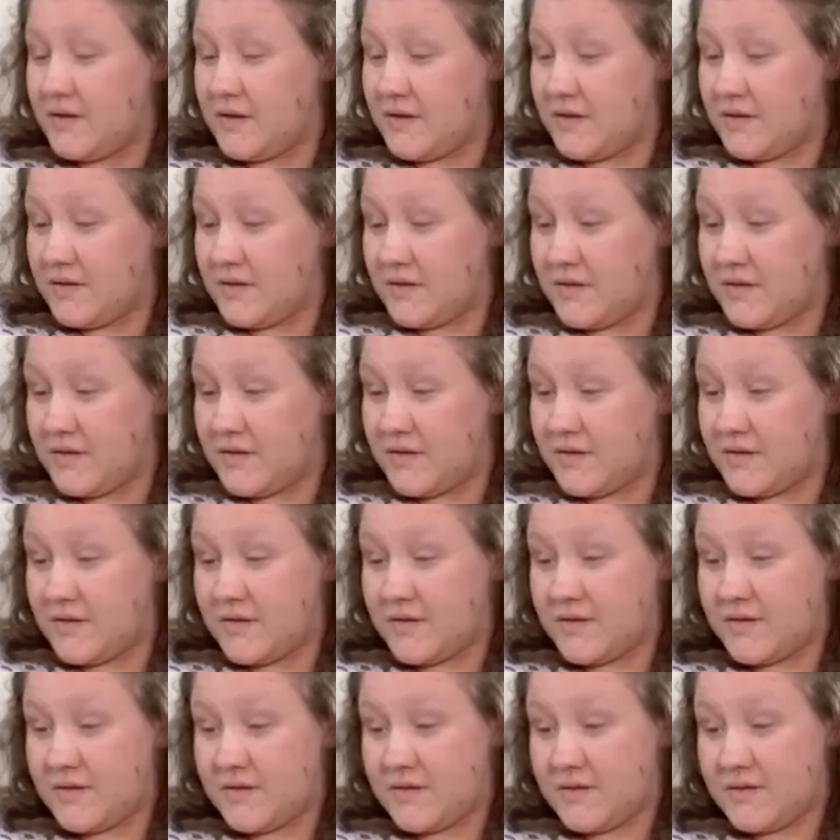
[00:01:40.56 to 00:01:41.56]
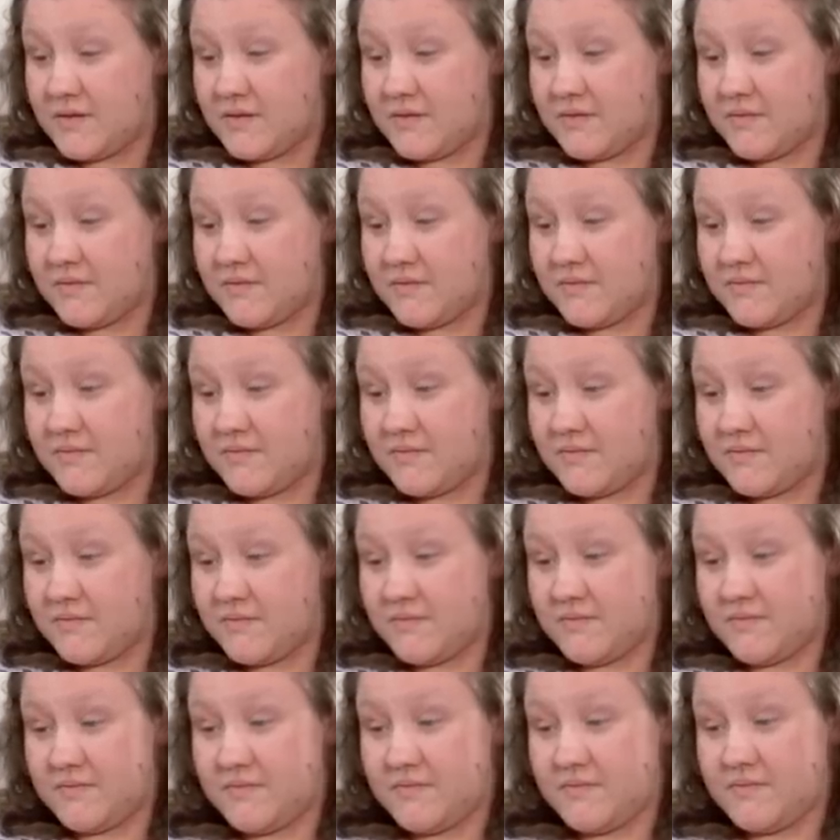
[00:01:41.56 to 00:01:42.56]

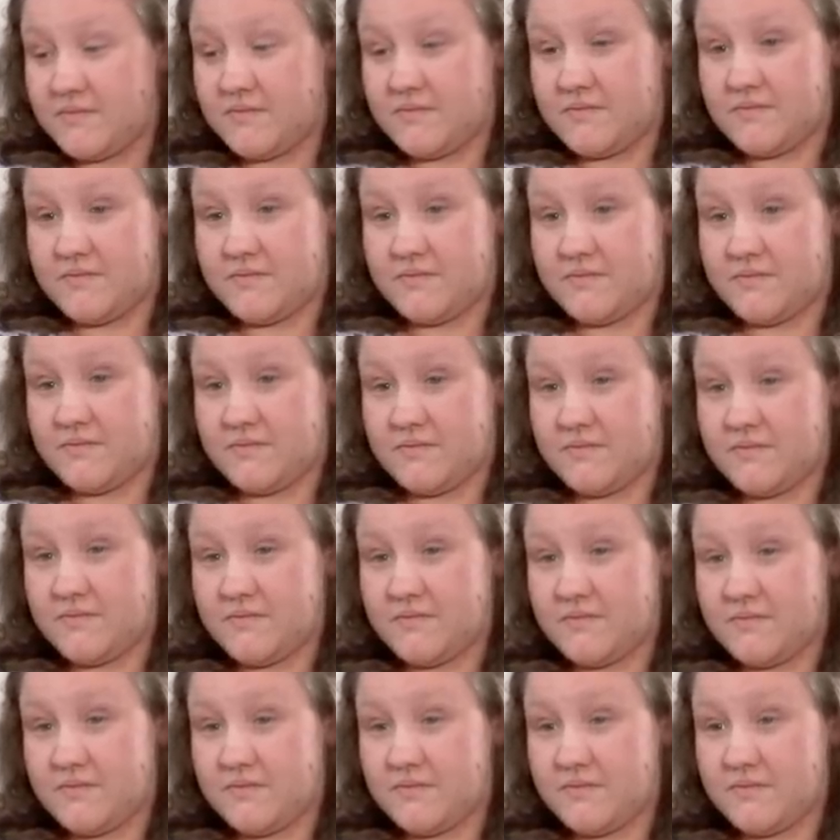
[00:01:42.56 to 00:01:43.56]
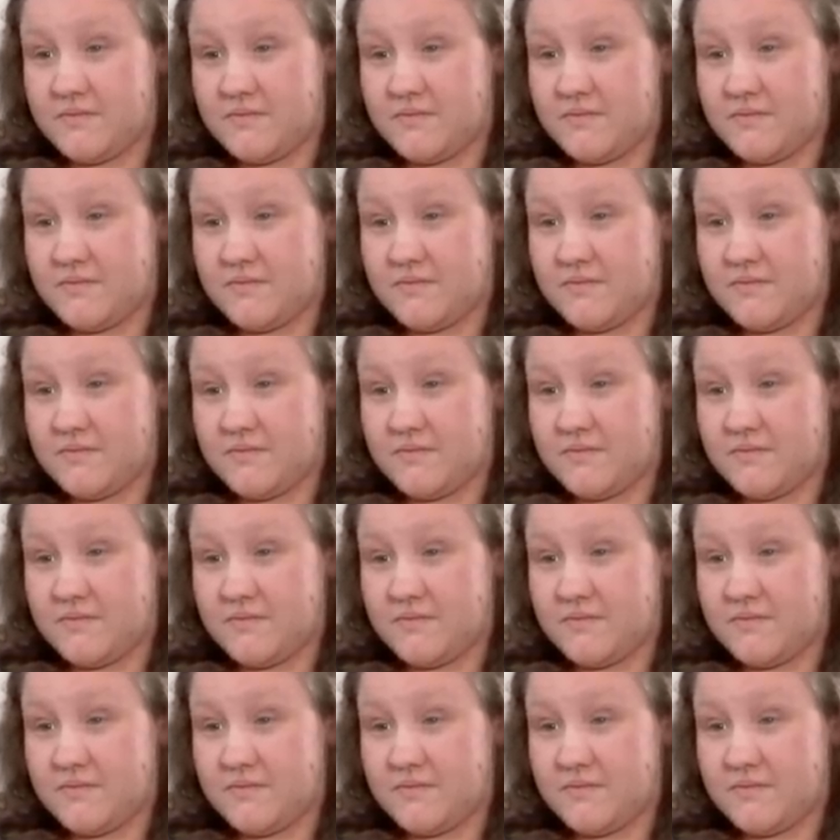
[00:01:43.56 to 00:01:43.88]
No words are spoken by the person on screen.